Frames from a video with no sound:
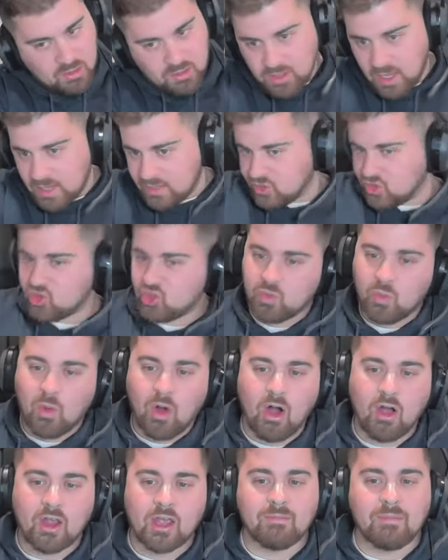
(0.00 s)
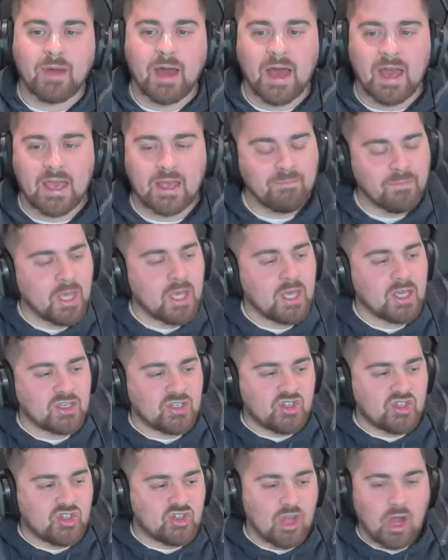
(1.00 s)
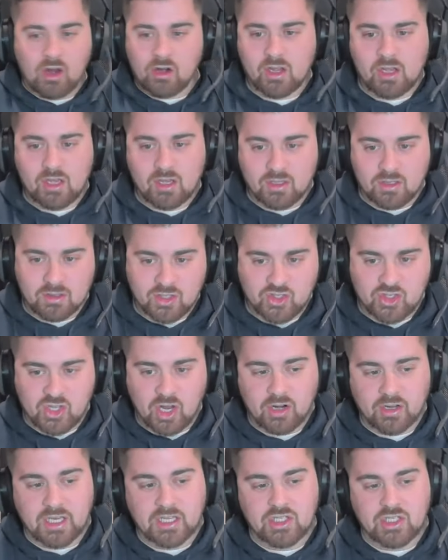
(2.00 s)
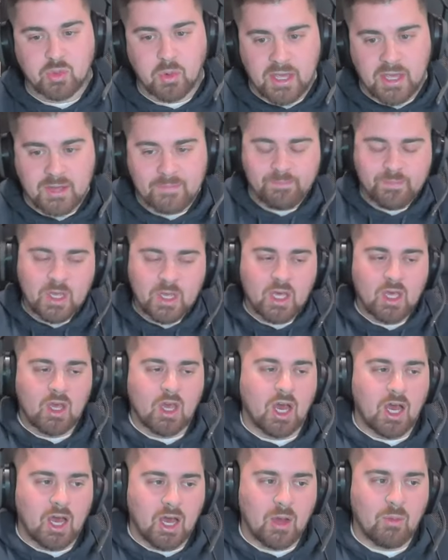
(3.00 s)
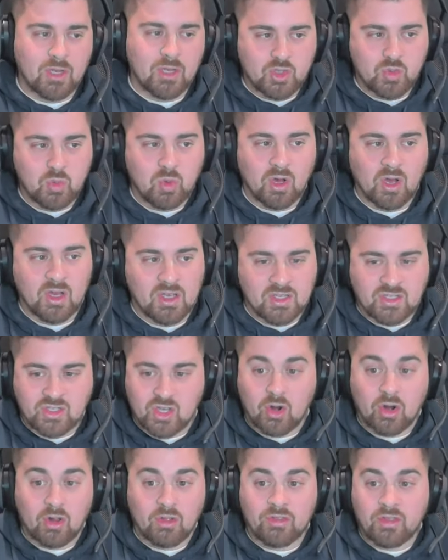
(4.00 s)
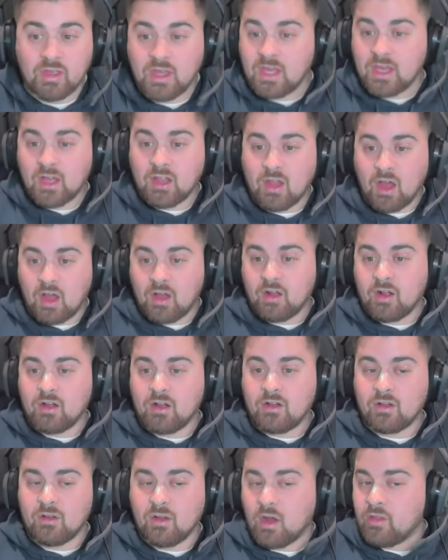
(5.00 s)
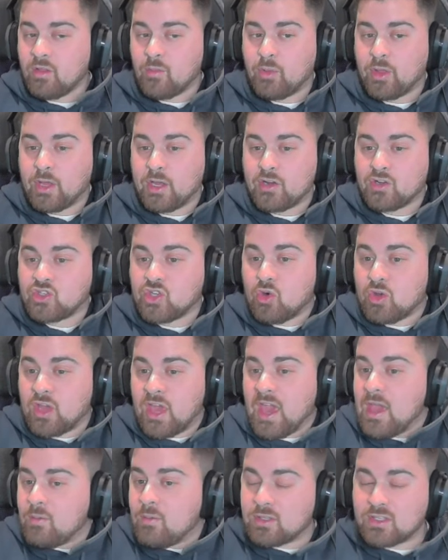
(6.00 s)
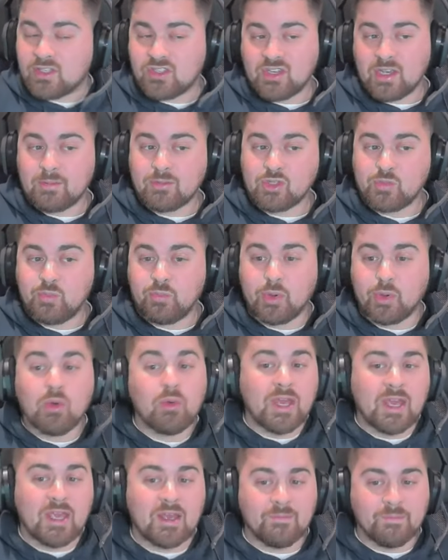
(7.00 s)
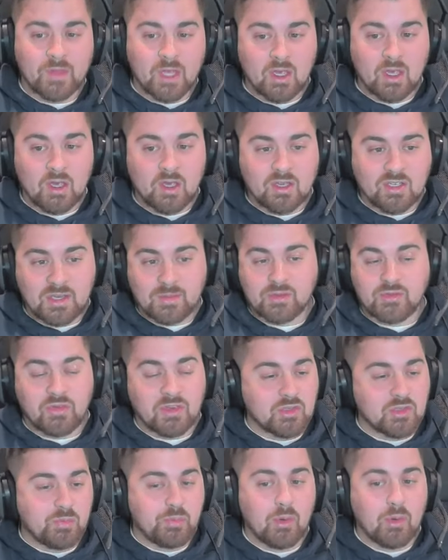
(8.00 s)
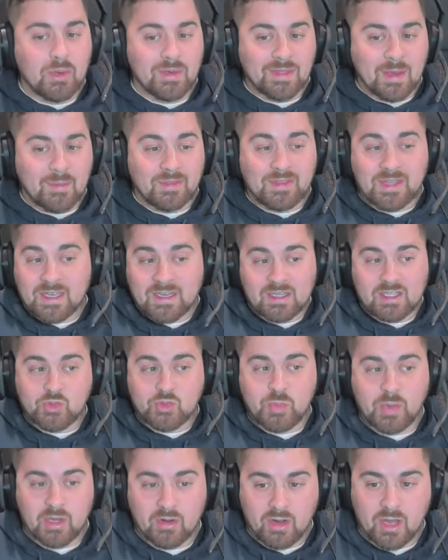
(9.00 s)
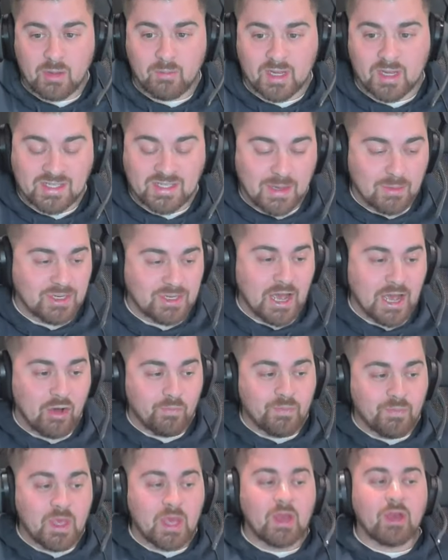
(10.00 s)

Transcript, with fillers: I swung at my snark snarky tweet, uh, which was are the are, uh, are the players okay with the Sabres booing Sabres fans booing them at the end of this period because they were down